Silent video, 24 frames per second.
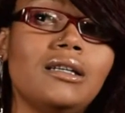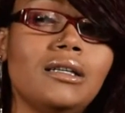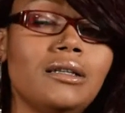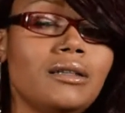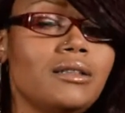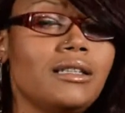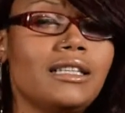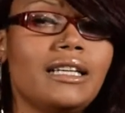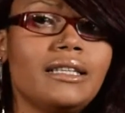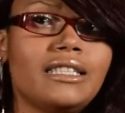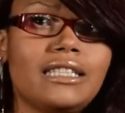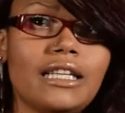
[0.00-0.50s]

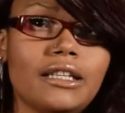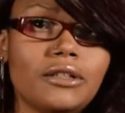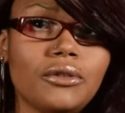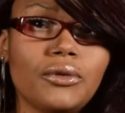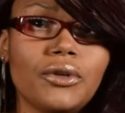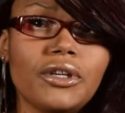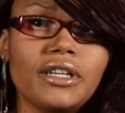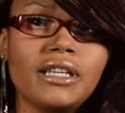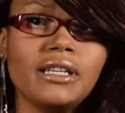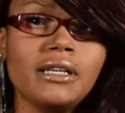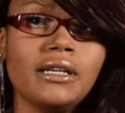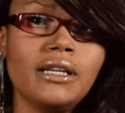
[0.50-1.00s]
And that's at
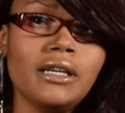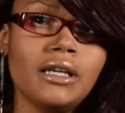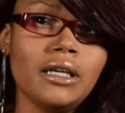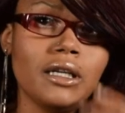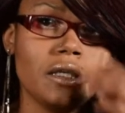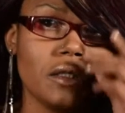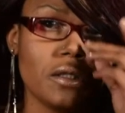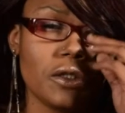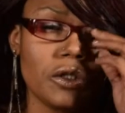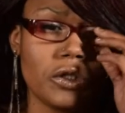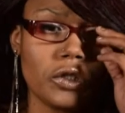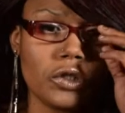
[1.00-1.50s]
3.
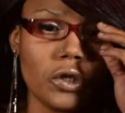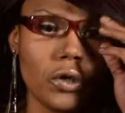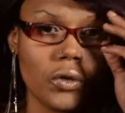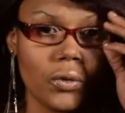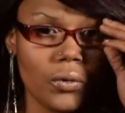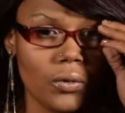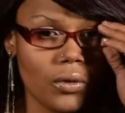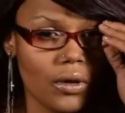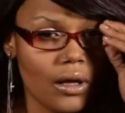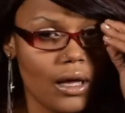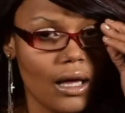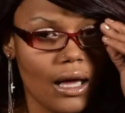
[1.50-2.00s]

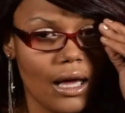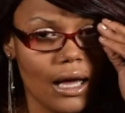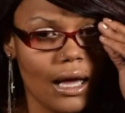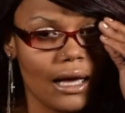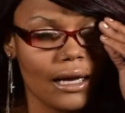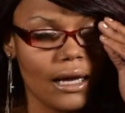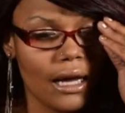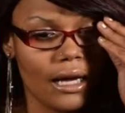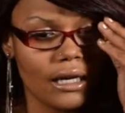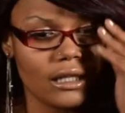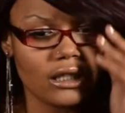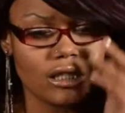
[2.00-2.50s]
So I
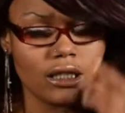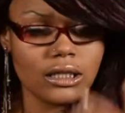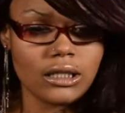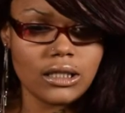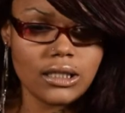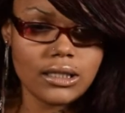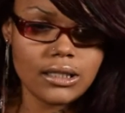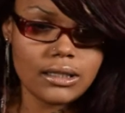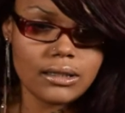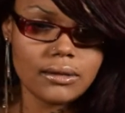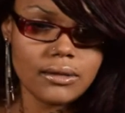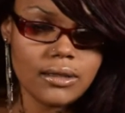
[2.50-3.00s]
kind of
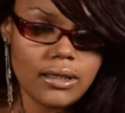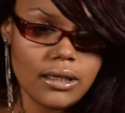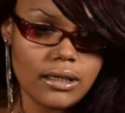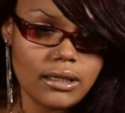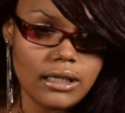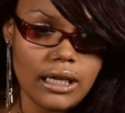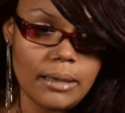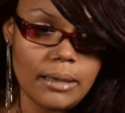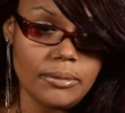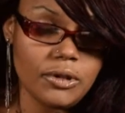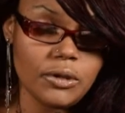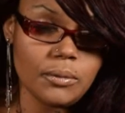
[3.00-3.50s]
just
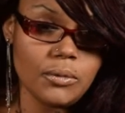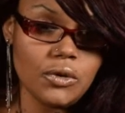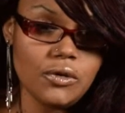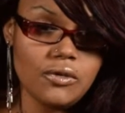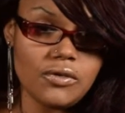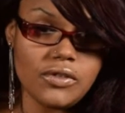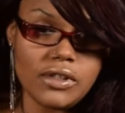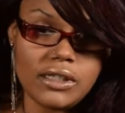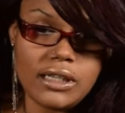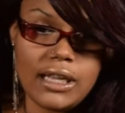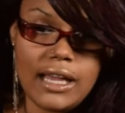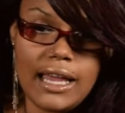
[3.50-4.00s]
kept it moving.